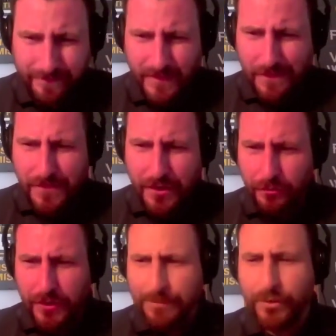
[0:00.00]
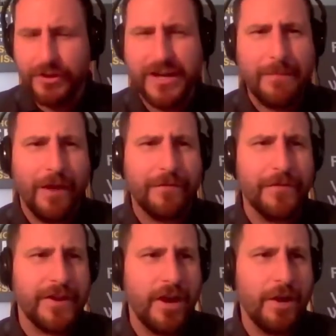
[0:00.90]
the report came out
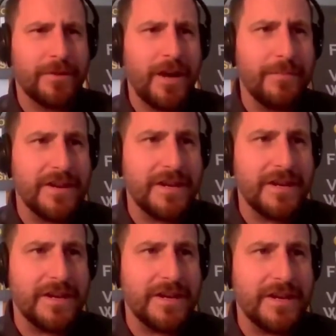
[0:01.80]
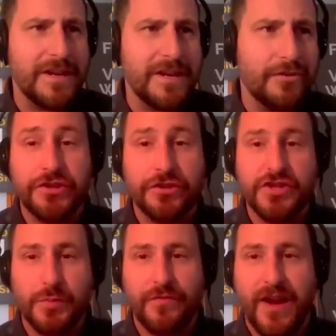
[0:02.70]
for the upcoming
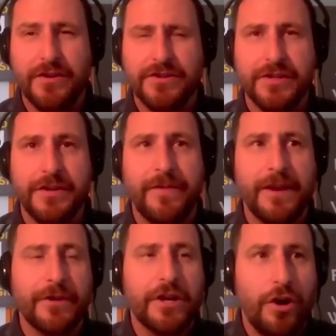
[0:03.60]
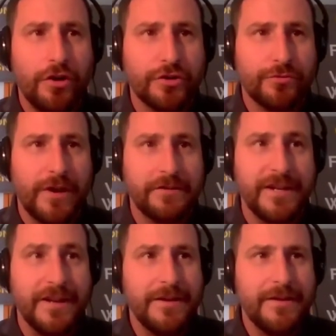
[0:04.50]
year's insurance providers. And if I
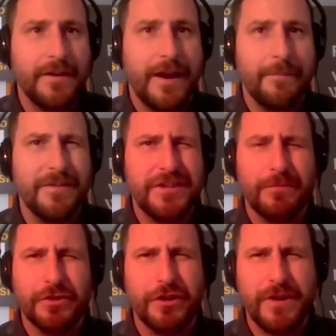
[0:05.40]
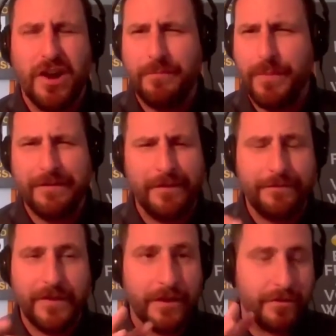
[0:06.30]
recall correctly, this number could be
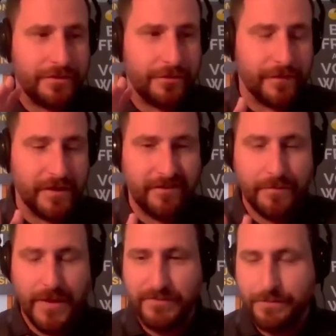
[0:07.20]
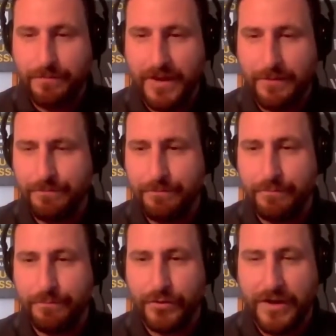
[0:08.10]
off by a figure or two. Forgive me, I'm
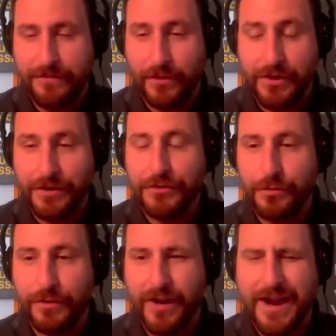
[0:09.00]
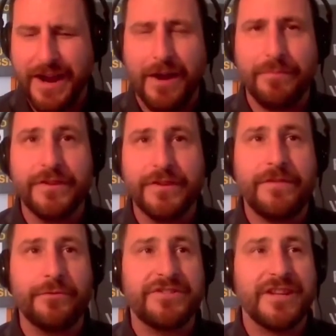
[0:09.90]
brain farting a little bit right now. I
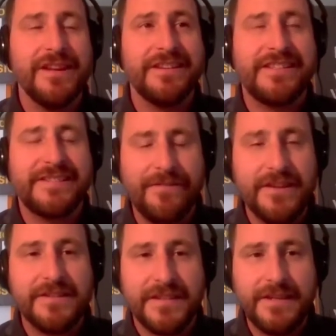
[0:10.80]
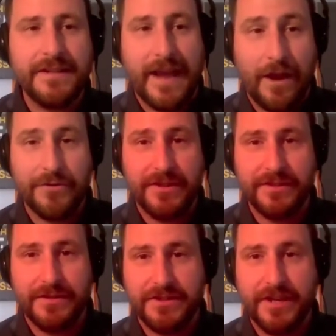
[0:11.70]
believe there was 17
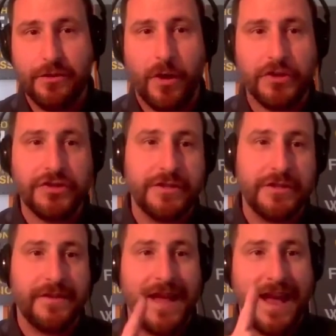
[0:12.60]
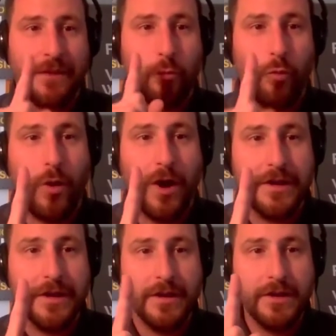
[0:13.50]
counties in the state of Washington that had
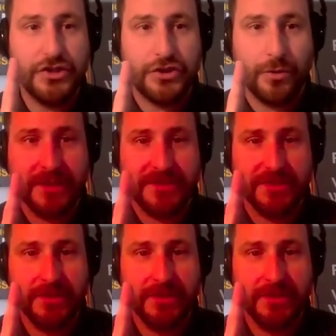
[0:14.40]
one choice